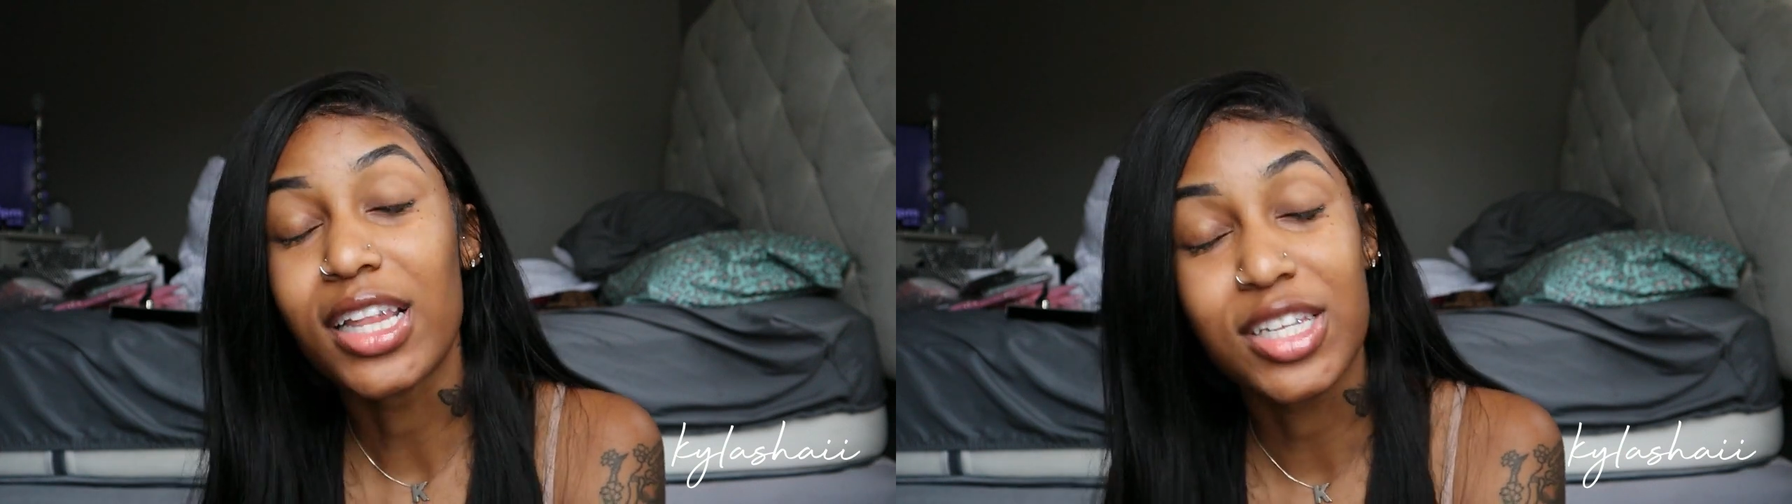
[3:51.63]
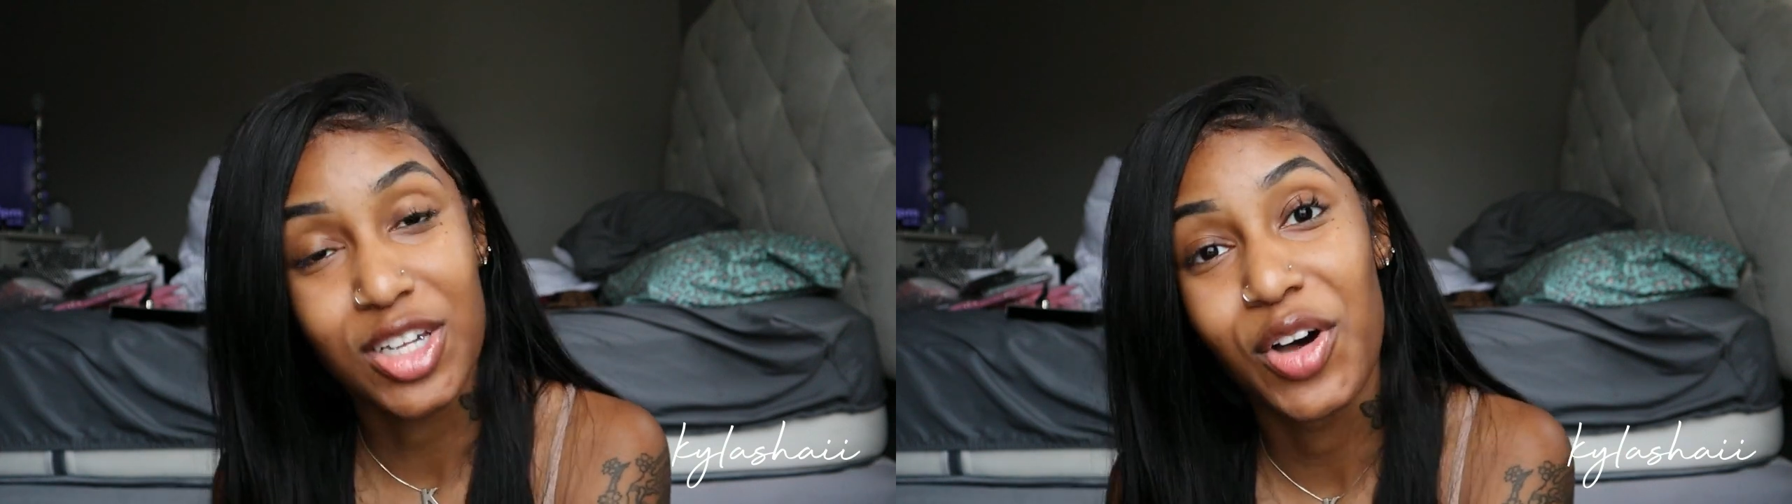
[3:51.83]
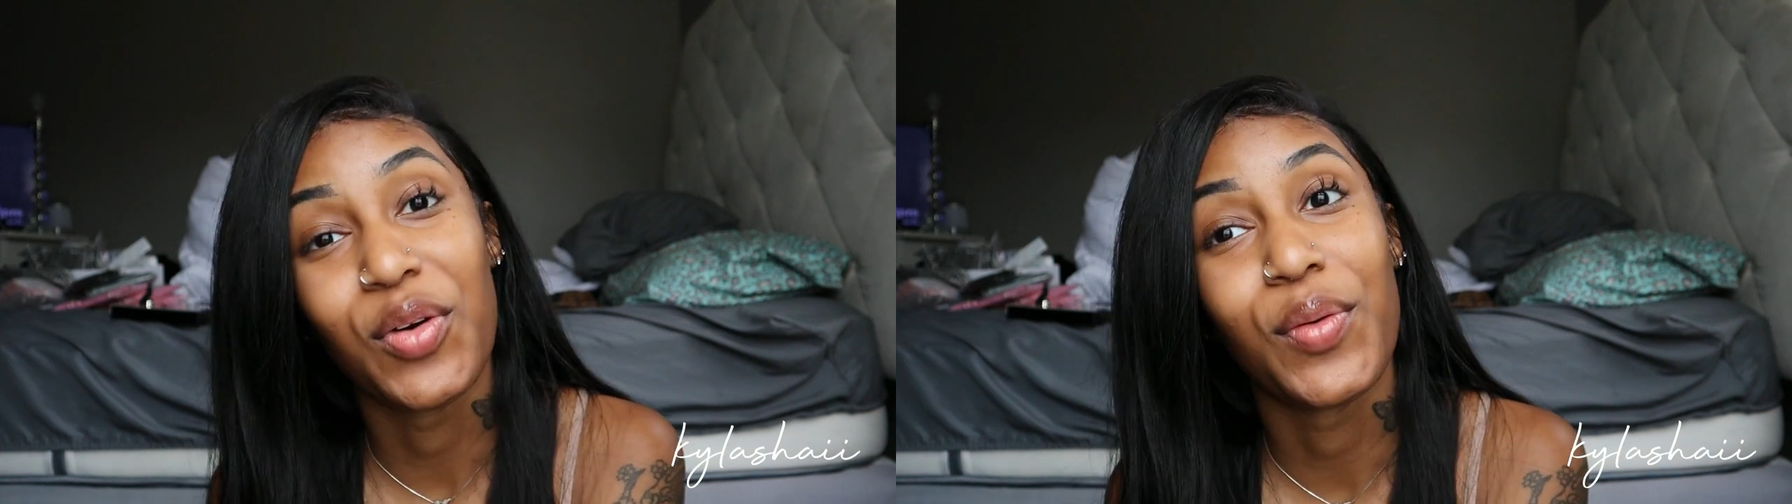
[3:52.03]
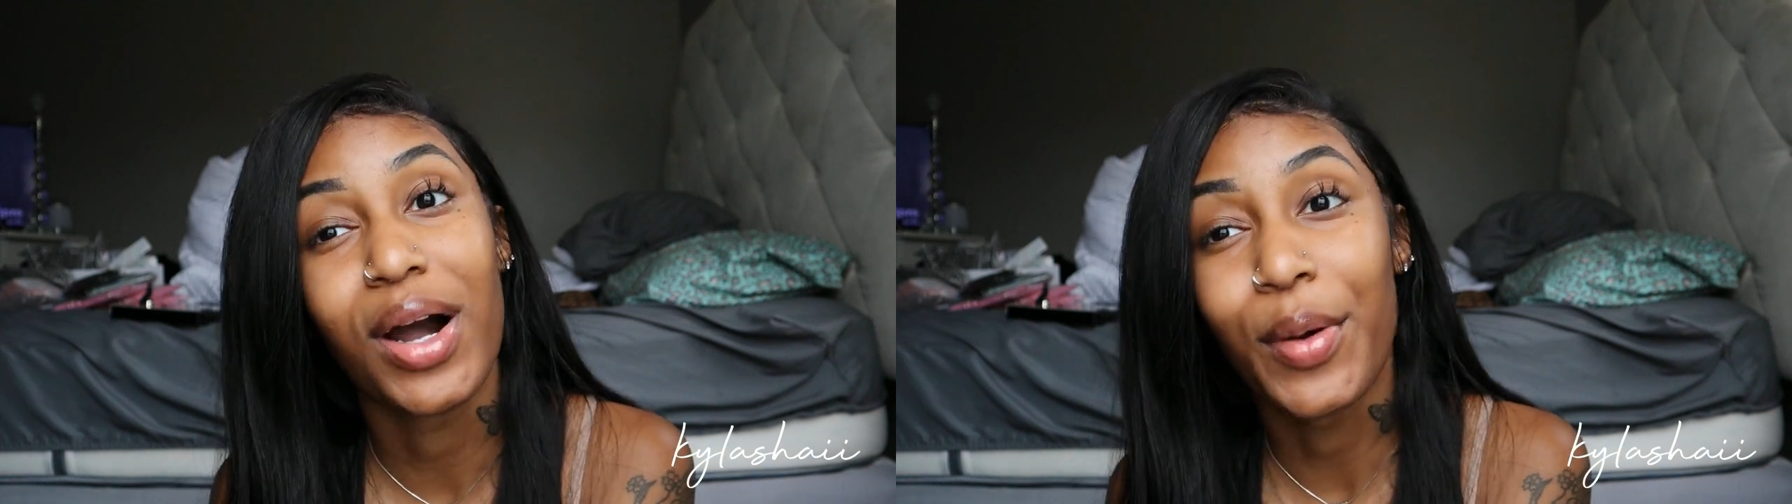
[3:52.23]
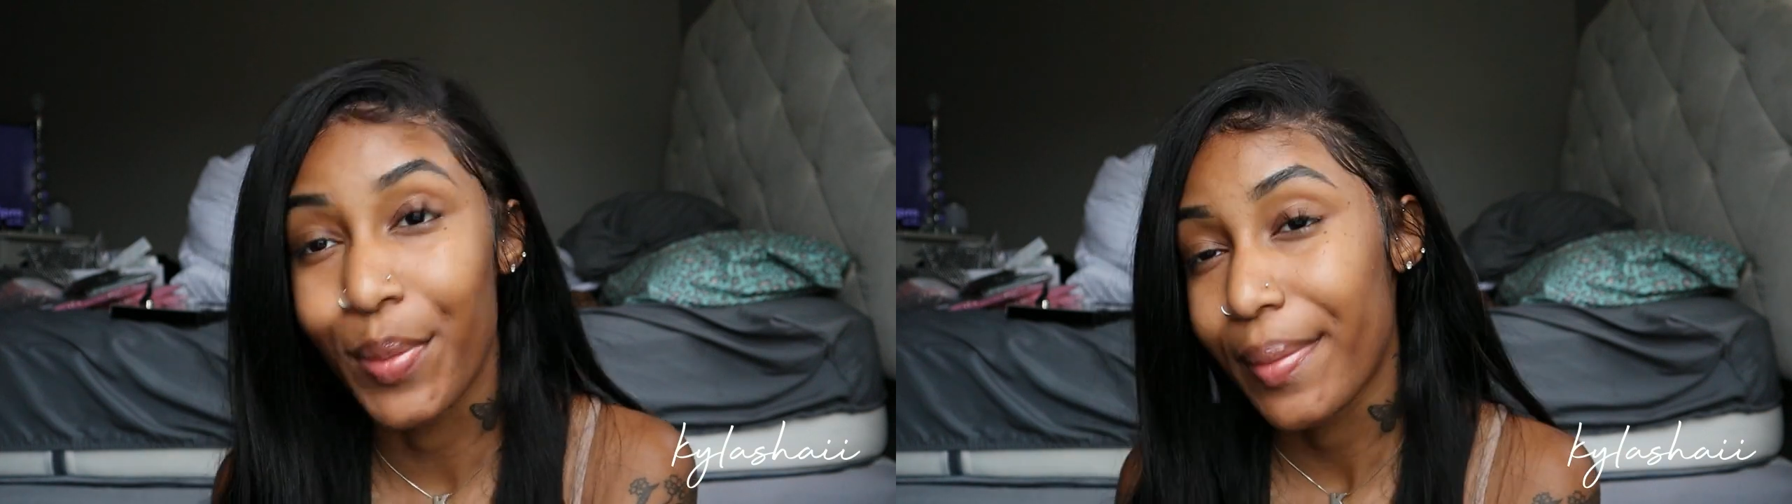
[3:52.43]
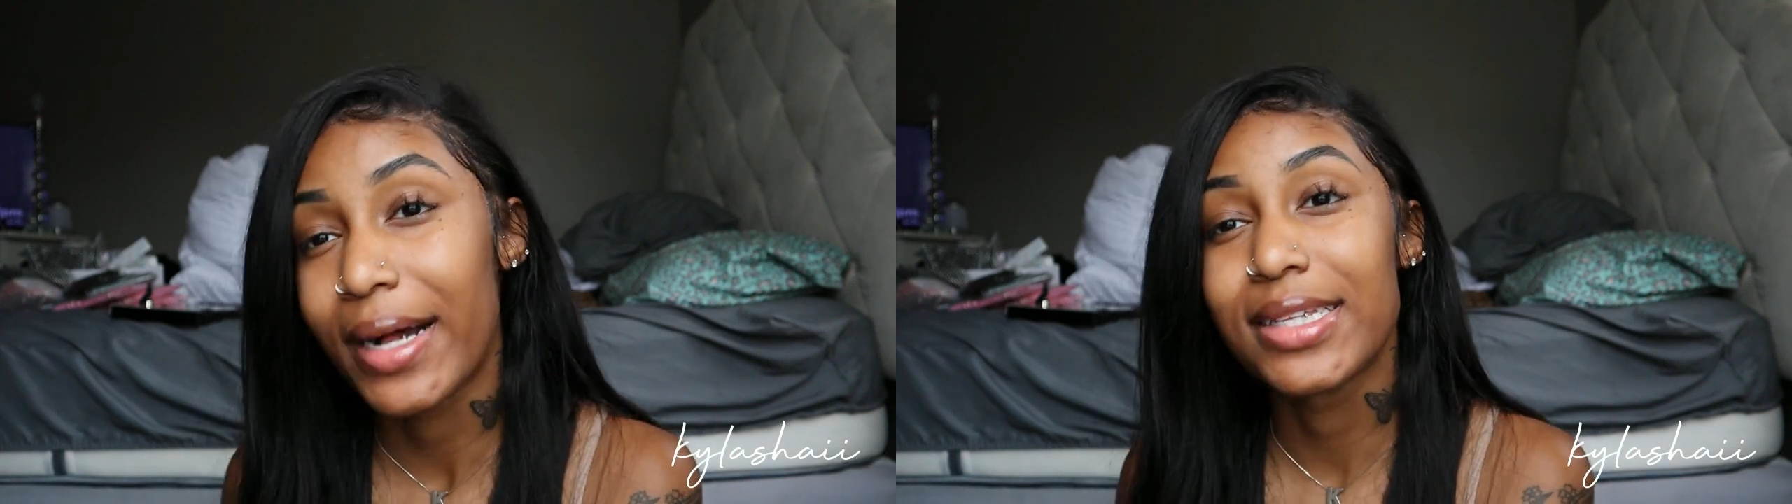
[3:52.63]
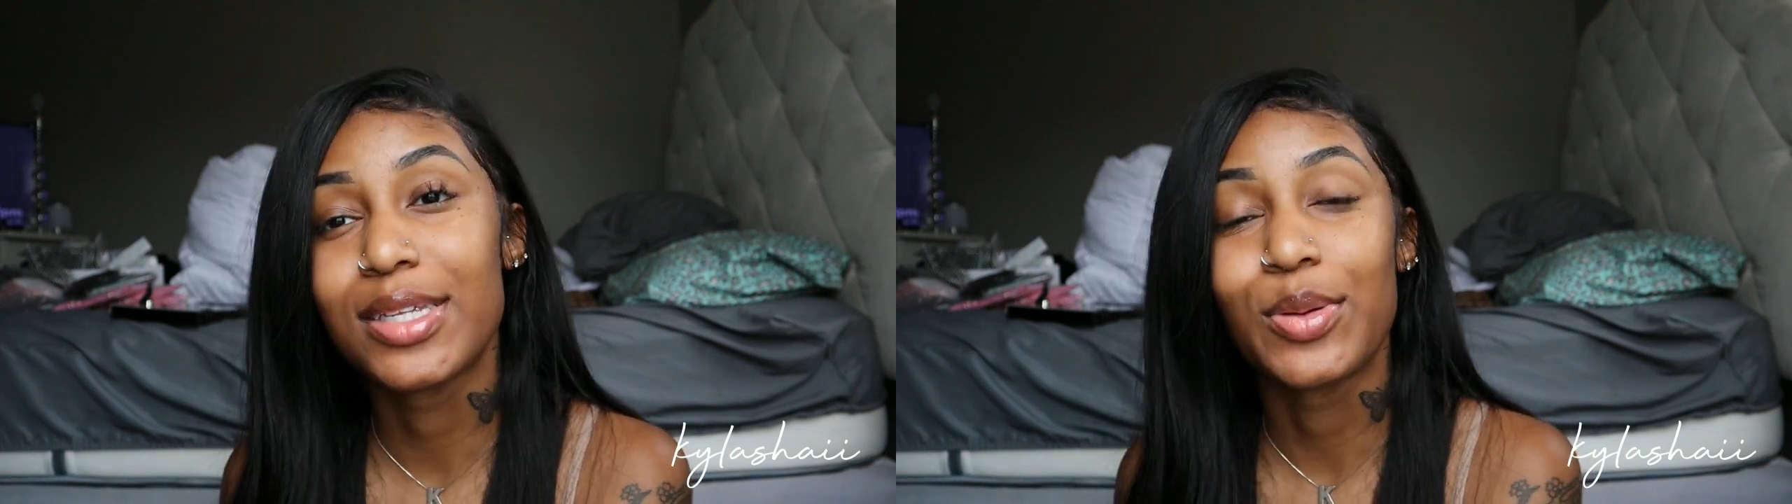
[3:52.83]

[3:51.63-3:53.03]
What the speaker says: so we're about